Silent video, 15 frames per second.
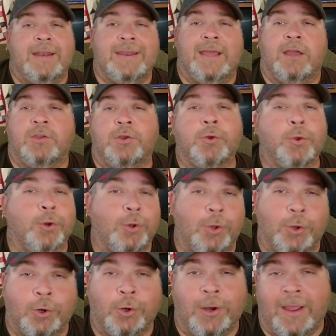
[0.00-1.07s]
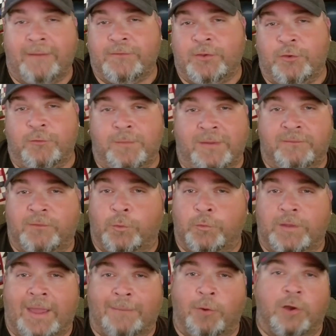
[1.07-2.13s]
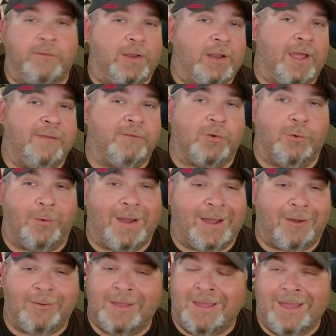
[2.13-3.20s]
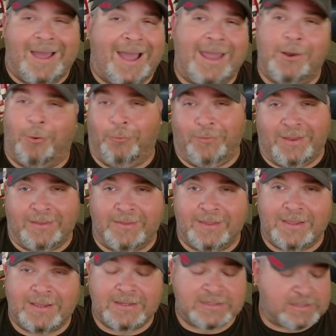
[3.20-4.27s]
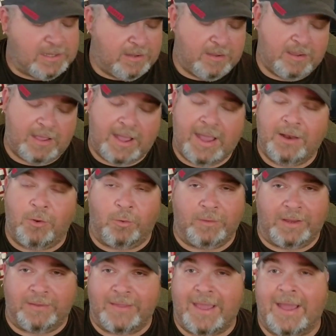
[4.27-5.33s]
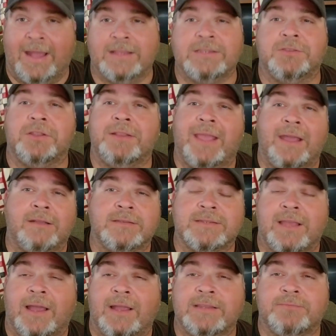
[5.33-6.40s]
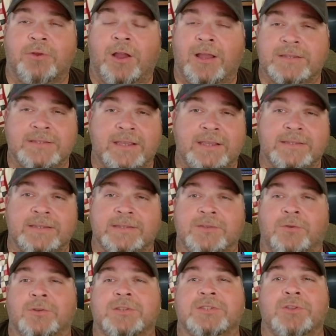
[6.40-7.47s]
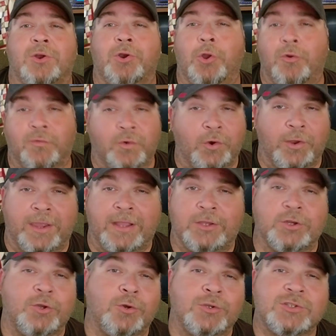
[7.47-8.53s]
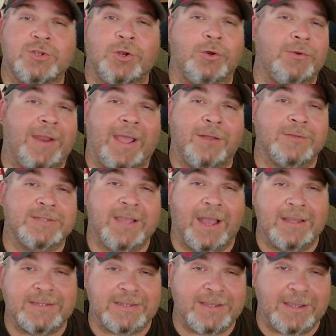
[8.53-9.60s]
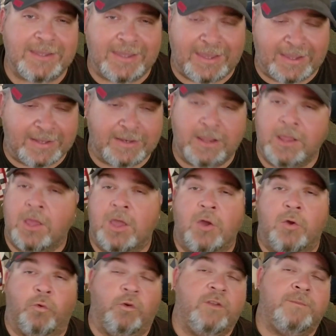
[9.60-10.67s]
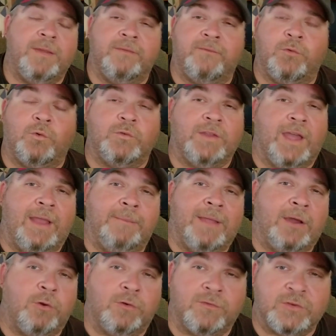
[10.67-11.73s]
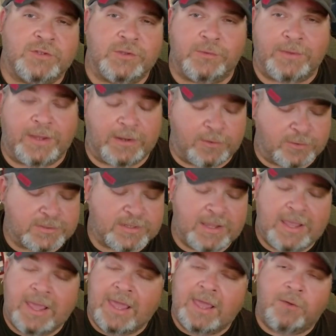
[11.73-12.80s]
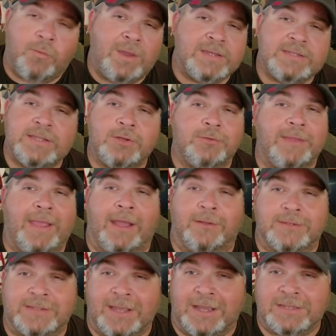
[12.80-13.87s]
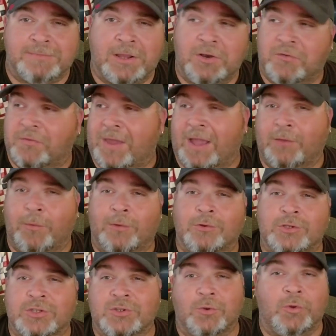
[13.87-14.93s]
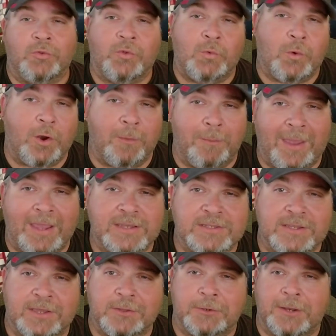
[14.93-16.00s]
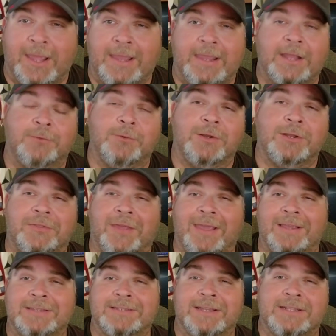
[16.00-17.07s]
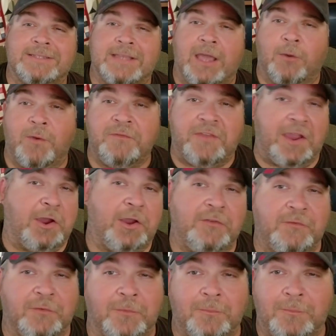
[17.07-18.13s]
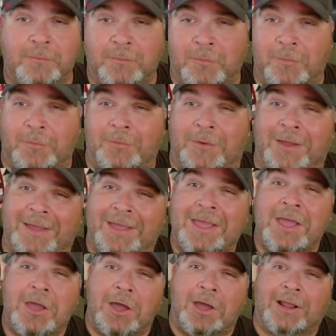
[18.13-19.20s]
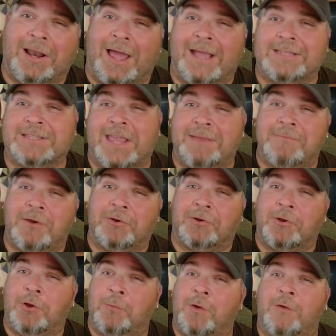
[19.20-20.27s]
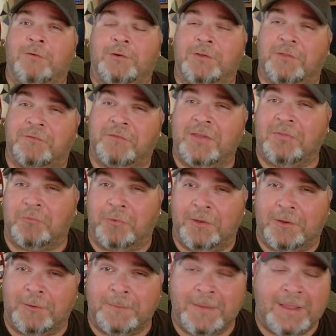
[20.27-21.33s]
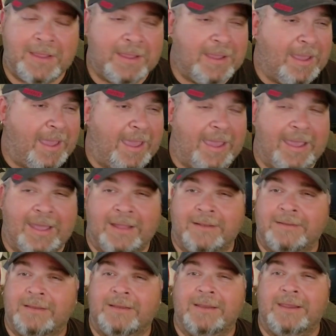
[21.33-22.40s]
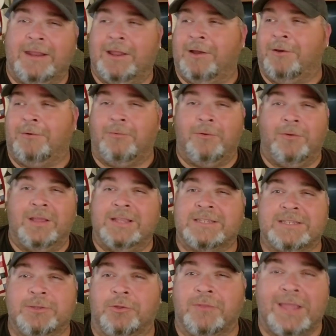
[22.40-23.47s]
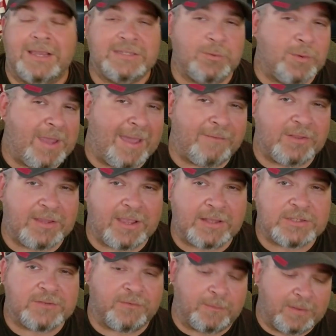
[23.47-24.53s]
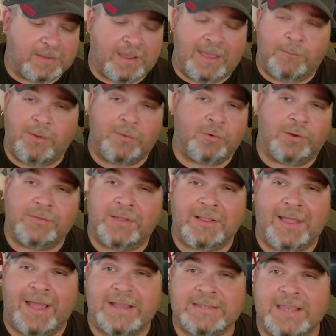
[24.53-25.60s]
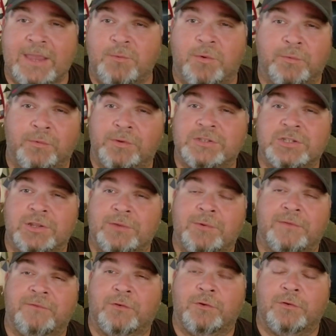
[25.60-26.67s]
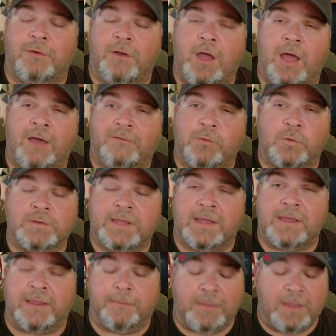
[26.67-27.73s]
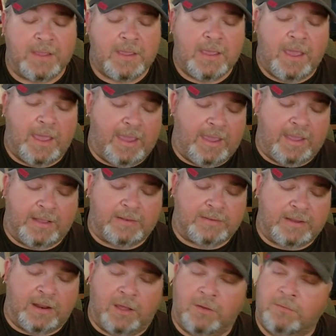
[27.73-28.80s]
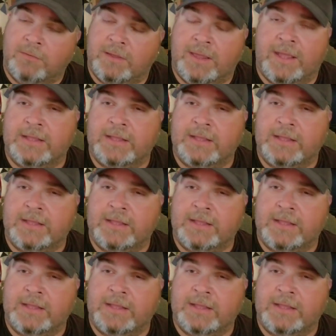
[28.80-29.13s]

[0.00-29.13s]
Now, you're going to learn after you've been full-time RV life for a while, I don't need this, I don't need that. So the downsize process is going to start over again. You're going to start downsizing again. We've been full-time now over 2 years, and we still downsize. Matter of fact, we were just going through our bays the other day, getting of things that we've carried from a Class A motorhome over to the fifth wheel. And, you know, it's still things that we haven't touched from the time we were in the Class A when we originally went for full-time. And, you know,